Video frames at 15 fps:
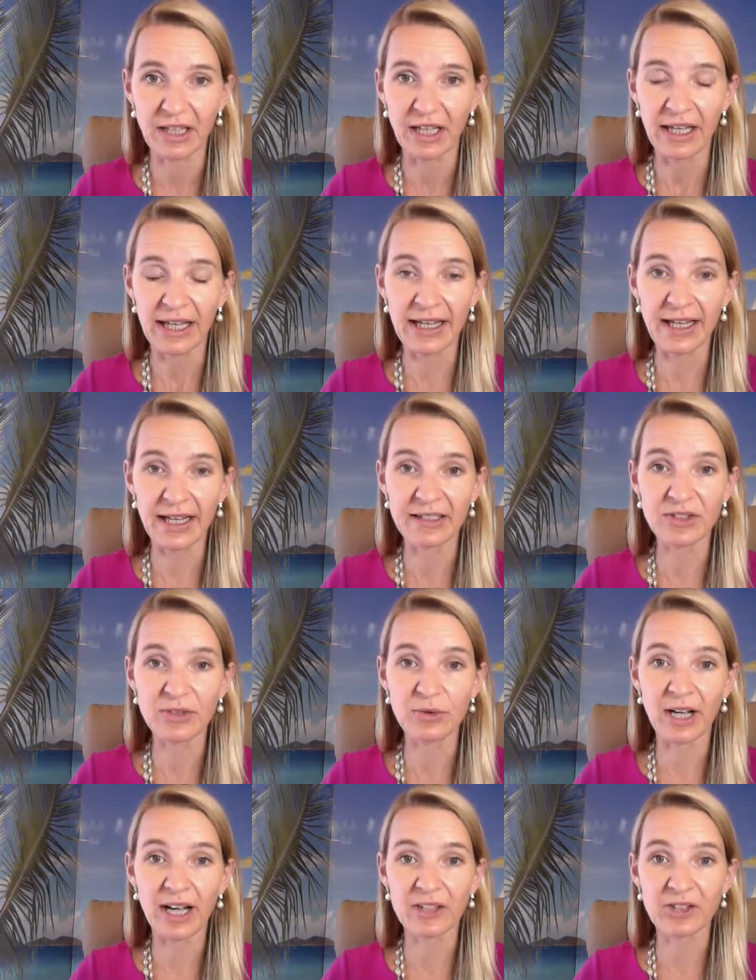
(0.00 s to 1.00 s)
And
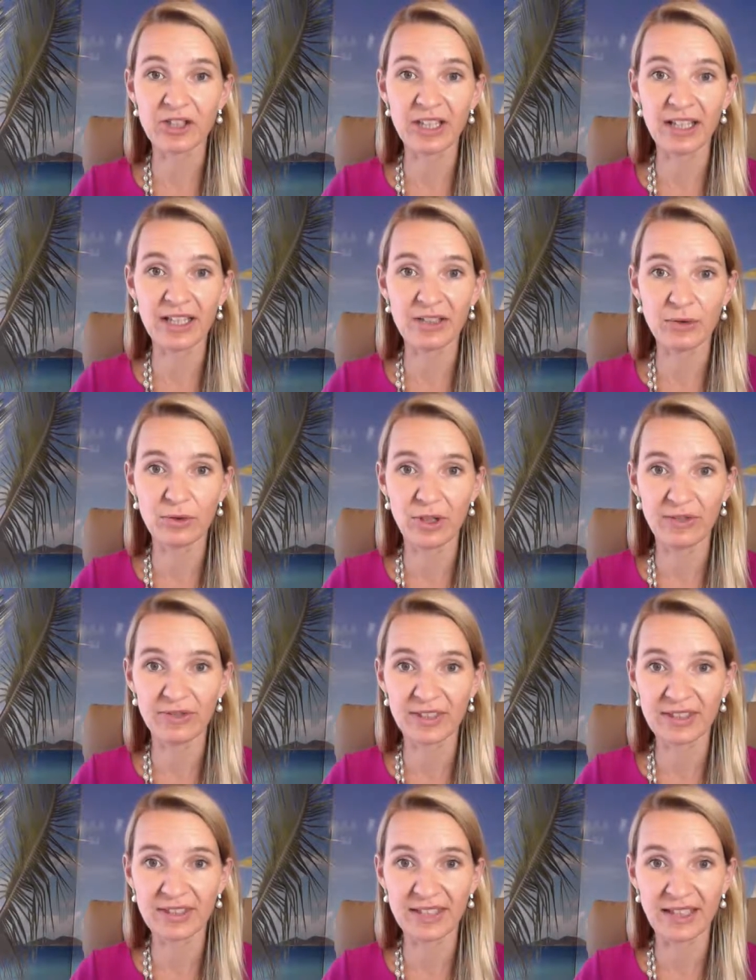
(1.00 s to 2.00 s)
to actually let go of
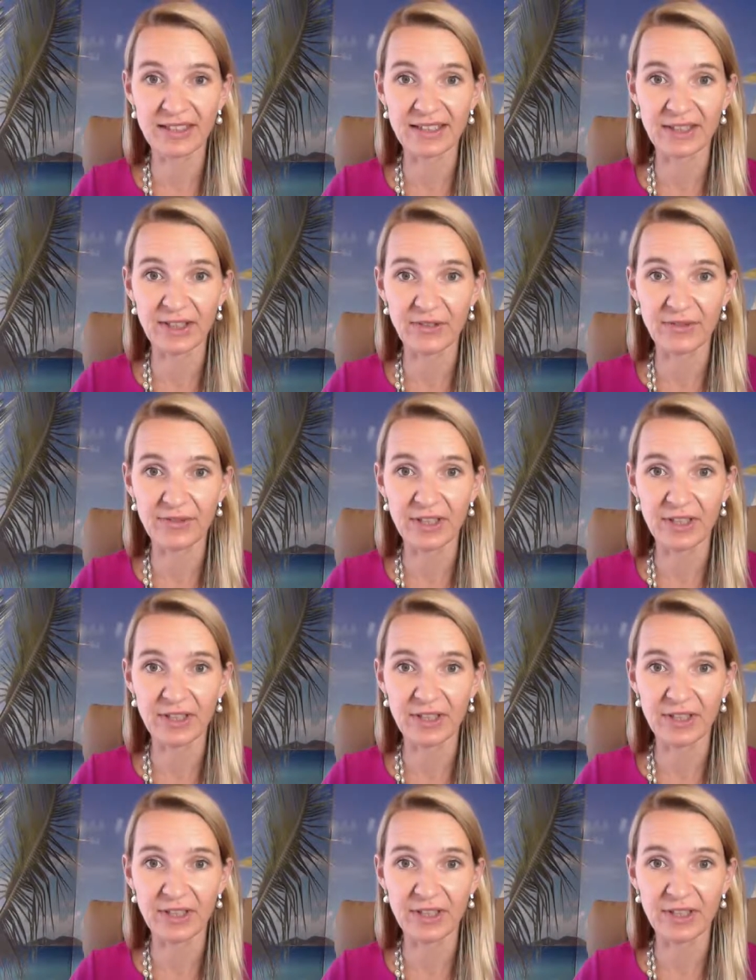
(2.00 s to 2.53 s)
this sense of